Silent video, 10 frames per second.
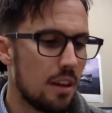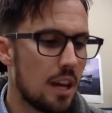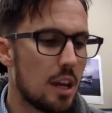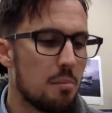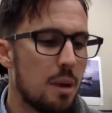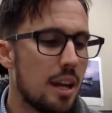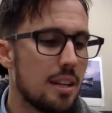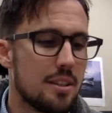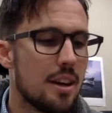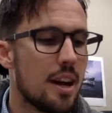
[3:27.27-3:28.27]
and may
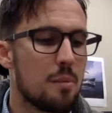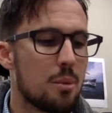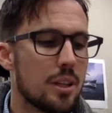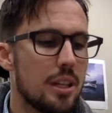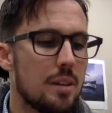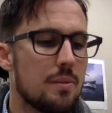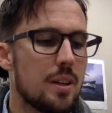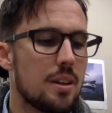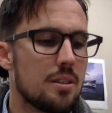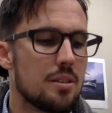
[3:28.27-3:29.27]
in time bring the
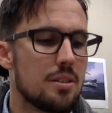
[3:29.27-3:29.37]
infidels and